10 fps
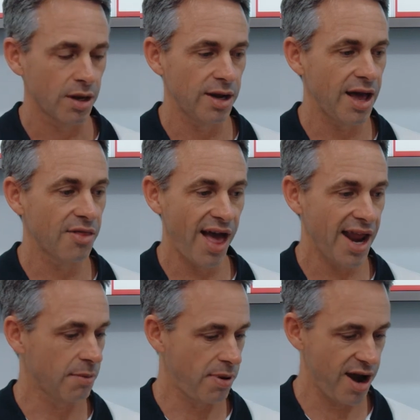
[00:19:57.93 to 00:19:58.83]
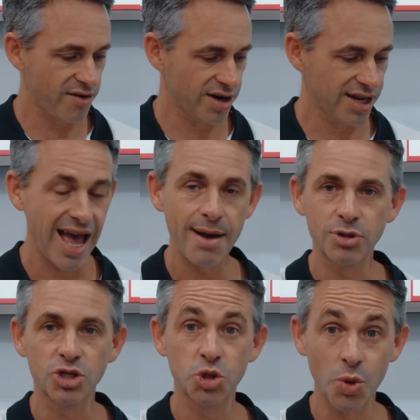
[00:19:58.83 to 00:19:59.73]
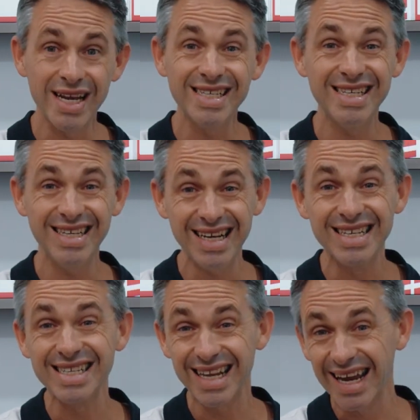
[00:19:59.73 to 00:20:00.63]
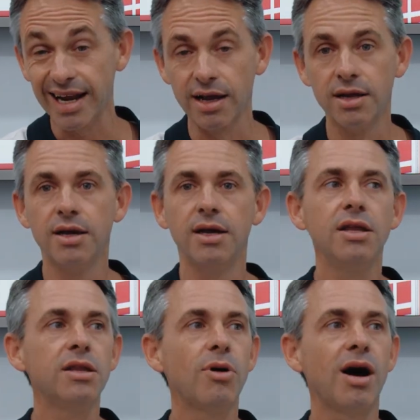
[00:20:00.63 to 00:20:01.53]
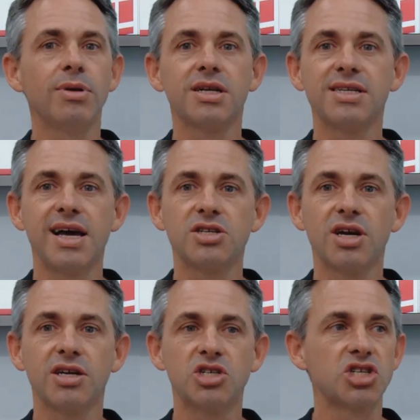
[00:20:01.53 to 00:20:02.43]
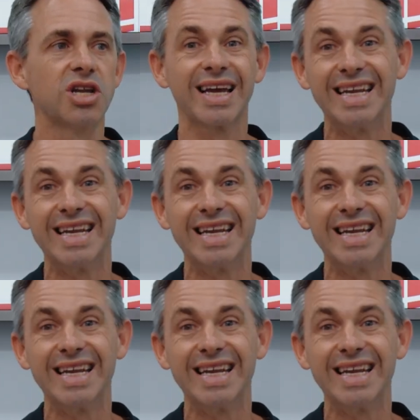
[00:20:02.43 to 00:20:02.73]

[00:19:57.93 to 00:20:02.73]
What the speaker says: Now that apparently happens 20 years later. In the Bible, it sounds like it's just like an